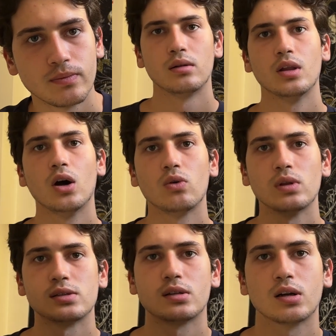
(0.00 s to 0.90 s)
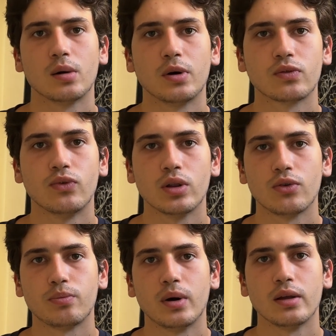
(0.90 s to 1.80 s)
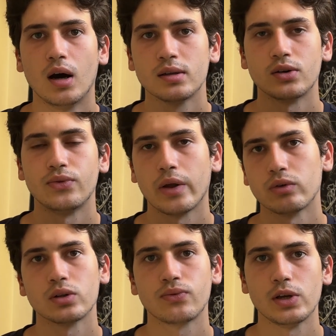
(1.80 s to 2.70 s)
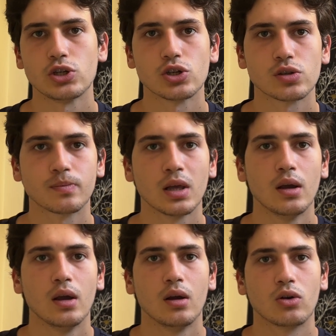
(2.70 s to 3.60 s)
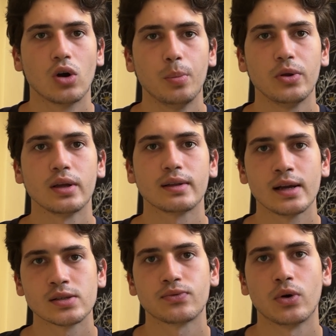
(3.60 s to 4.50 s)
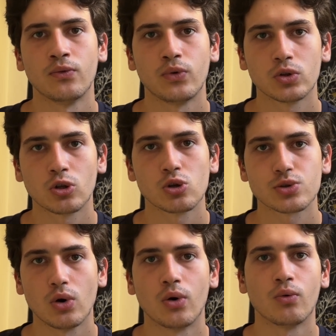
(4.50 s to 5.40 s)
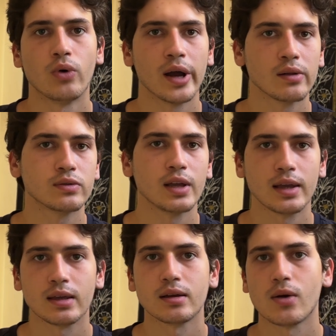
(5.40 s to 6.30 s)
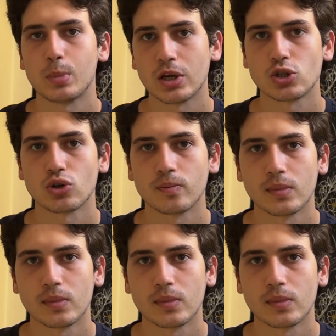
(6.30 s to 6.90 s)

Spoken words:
Now let's talk about one of my other favorite features: copying text from photos or while taking a picture.